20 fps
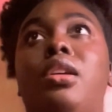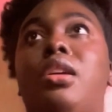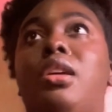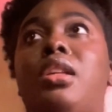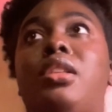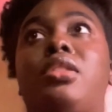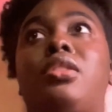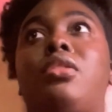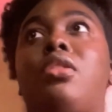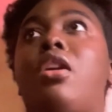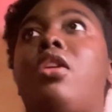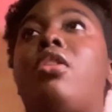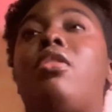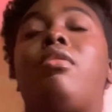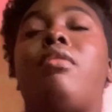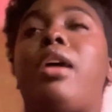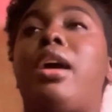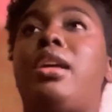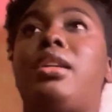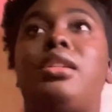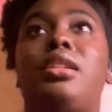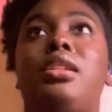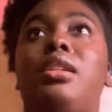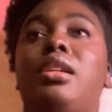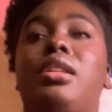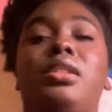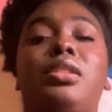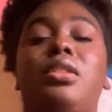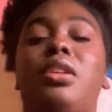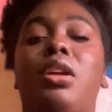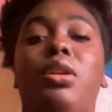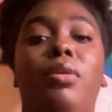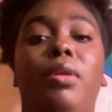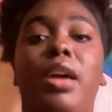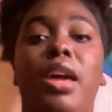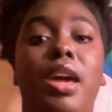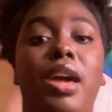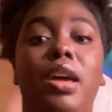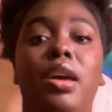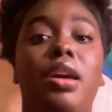It's not all right. It's not
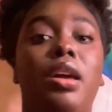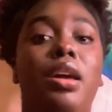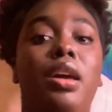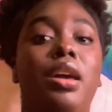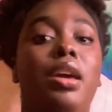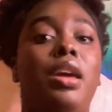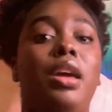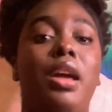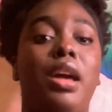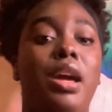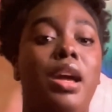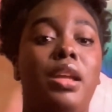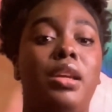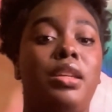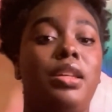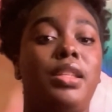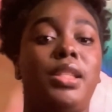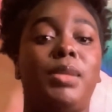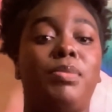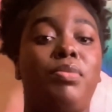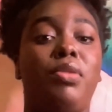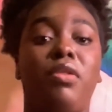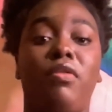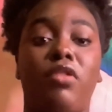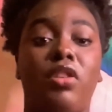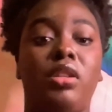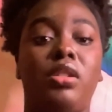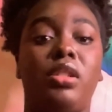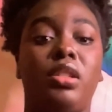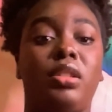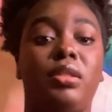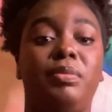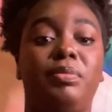okay. And it's perverse.